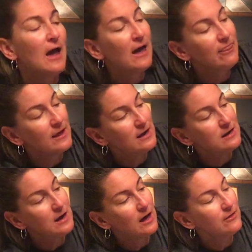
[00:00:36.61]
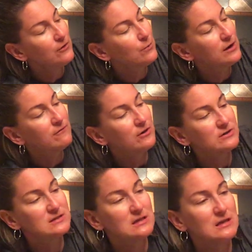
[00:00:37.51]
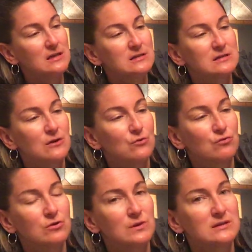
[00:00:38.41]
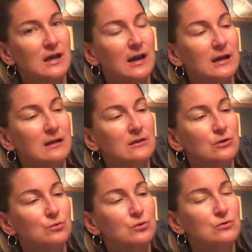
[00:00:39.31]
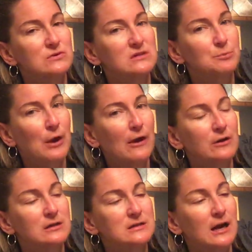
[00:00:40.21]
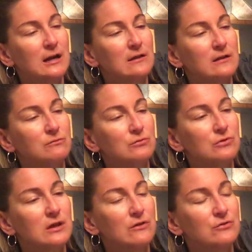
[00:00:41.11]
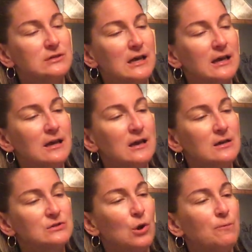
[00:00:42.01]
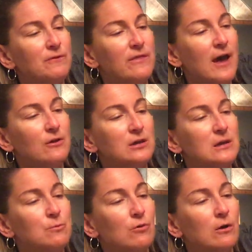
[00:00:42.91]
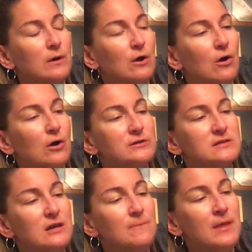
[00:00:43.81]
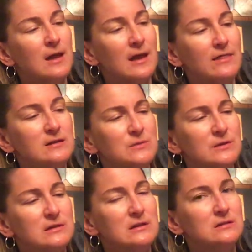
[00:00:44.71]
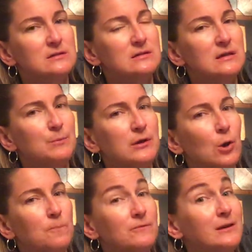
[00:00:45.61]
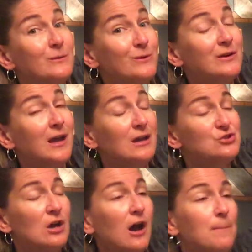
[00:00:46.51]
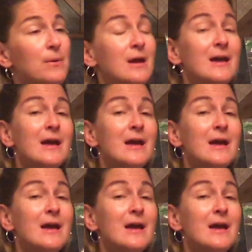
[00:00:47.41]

And then another one of our seeds grew a tiny little root, sprouted a tiny little root the other day. So hopefully that'll keep growing also. And this one's a little sleepy. Hopefully it will catch up.